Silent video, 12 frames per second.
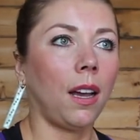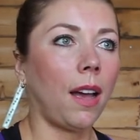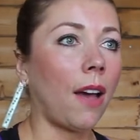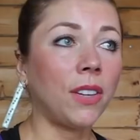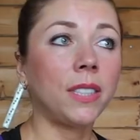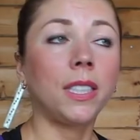
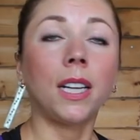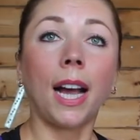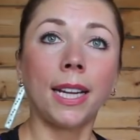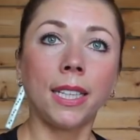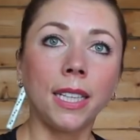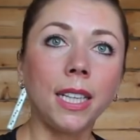everything
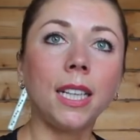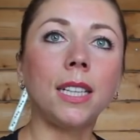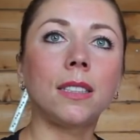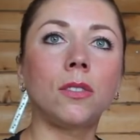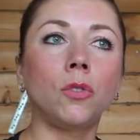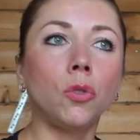I
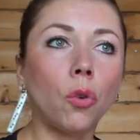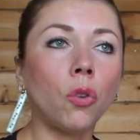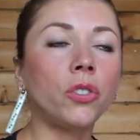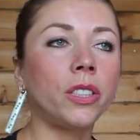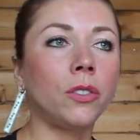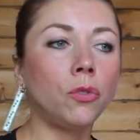need,
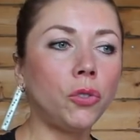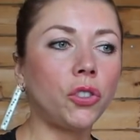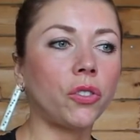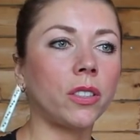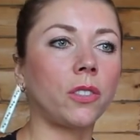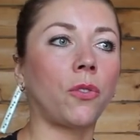all the
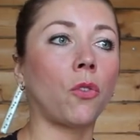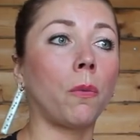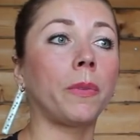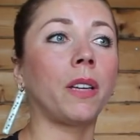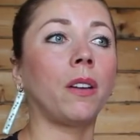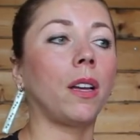nutrients
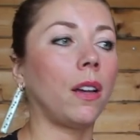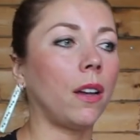from the